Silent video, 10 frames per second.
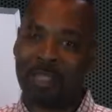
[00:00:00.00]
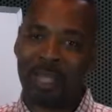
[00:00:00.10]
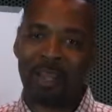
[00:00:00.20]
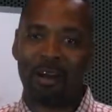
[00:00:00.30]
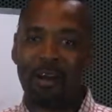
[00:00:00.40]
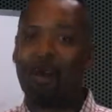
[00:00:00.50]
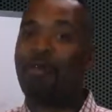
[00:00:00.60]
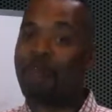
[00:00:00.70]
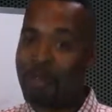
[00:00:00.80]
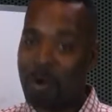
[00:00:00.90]
today or
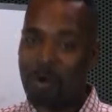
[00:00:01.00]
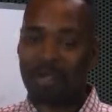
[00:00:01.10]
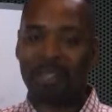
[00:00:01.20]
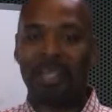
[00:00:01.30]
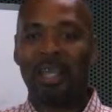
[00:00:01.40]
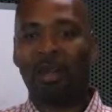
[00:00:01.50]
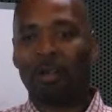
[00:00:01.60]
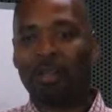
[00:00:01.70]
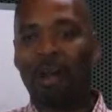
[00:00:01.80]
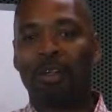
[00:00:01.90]
on the morning.
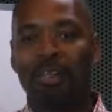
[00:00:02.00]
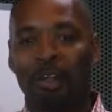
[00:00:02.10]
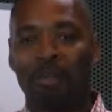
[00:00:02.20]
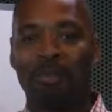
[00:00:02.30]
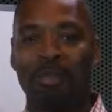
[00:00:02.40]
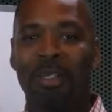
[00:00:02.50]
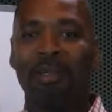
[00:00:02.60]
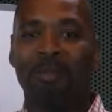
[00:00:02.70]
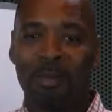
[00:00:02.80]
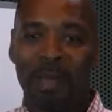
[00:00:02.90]
We'll talk soon.
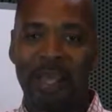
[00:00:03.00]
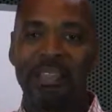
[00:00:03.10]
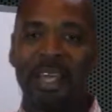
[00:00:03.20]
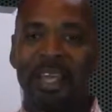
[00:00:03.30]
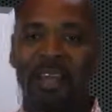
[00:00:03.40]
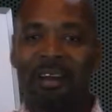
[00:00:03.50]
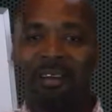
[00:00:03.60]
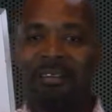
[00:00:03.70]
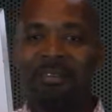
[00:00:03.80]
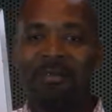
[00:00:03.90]
Be blessed. Take care.
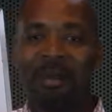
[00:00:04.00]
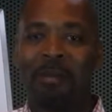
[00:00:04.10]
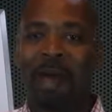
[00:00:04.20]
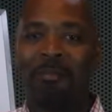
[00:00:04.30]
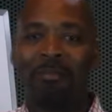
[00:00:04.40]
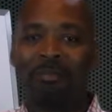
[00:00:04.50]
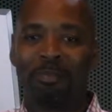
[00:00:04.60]
Bye-bye.